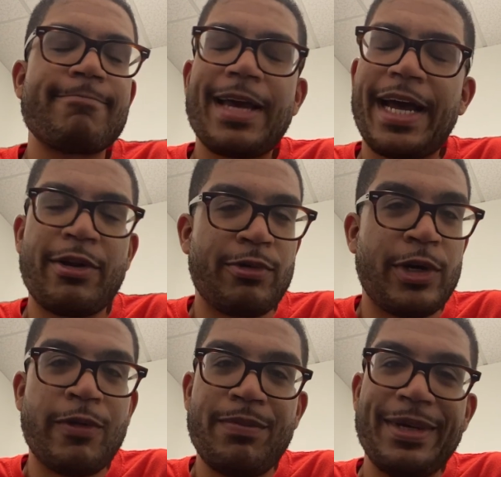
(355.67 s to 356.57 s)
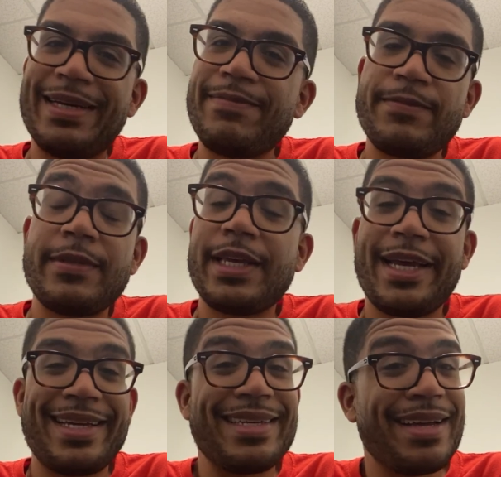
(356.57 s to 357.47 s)
I don't know, but
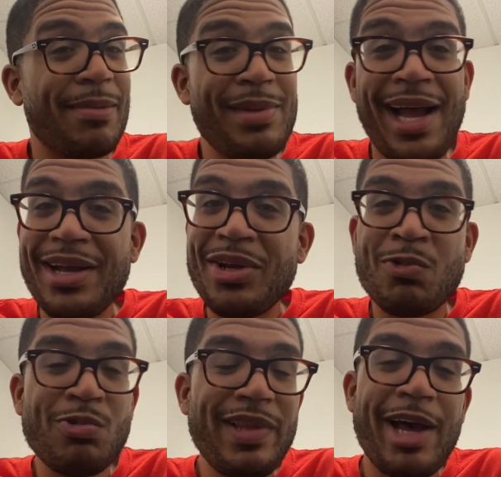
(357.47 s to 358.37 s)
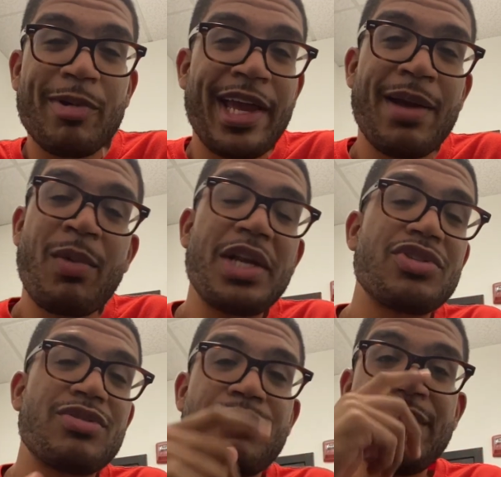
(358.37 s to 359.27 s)
I'm not going to rule out Cam
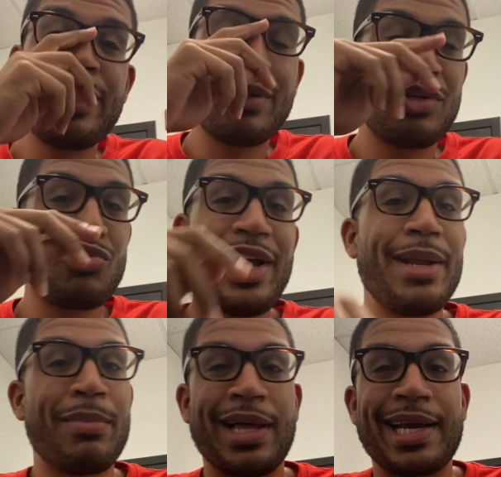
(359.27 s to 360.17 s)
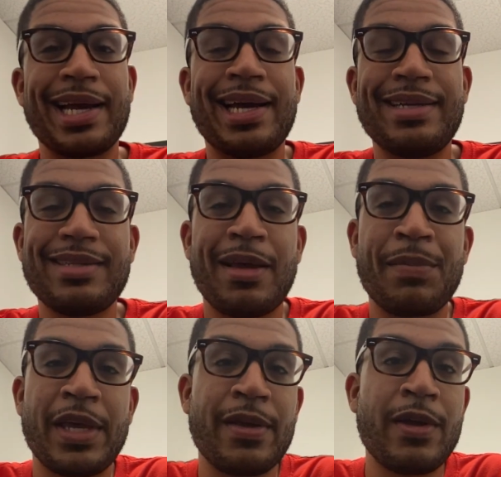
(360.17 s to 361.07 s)
Reddish being on the trading block, guys. I
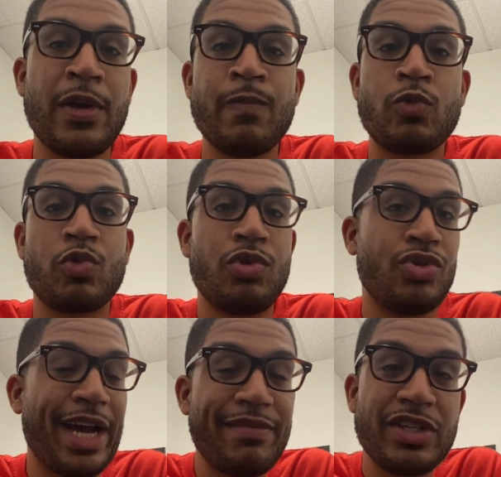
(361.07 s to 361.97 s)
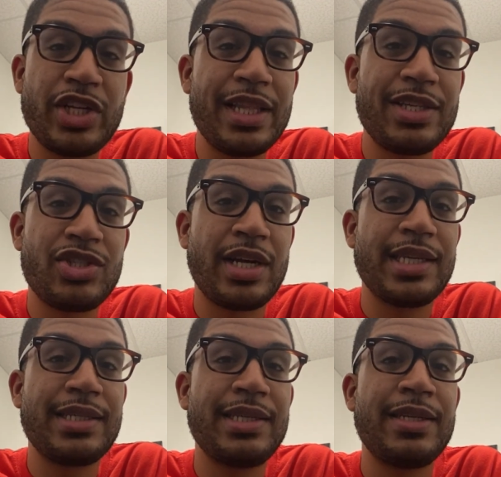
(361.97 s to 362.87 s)
mean, we drafted Jalen
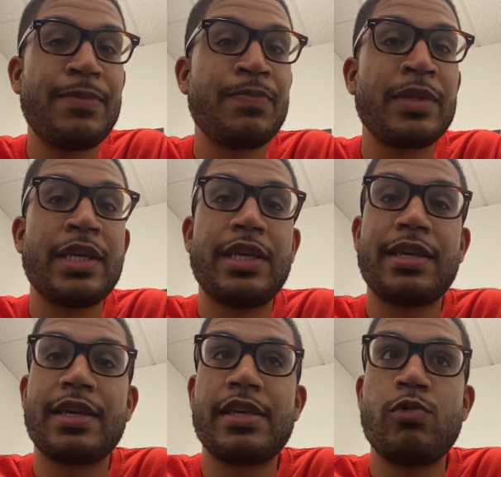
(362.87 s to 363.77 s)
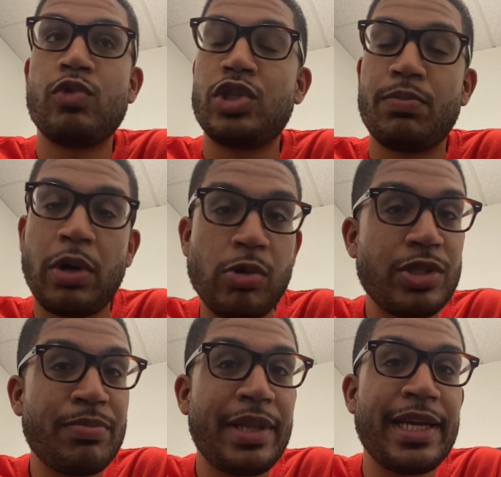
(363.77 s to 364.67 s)
Johnson. He was supposed
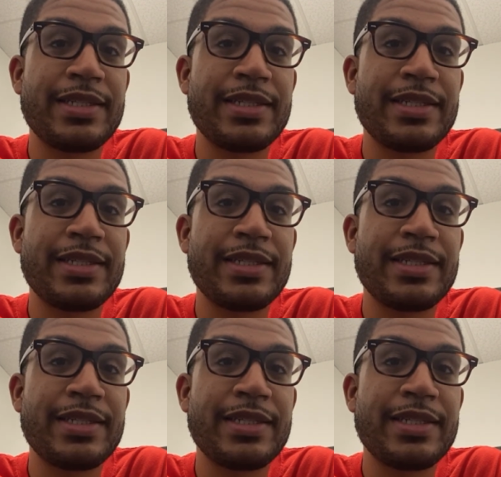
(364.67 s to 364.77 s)
to play in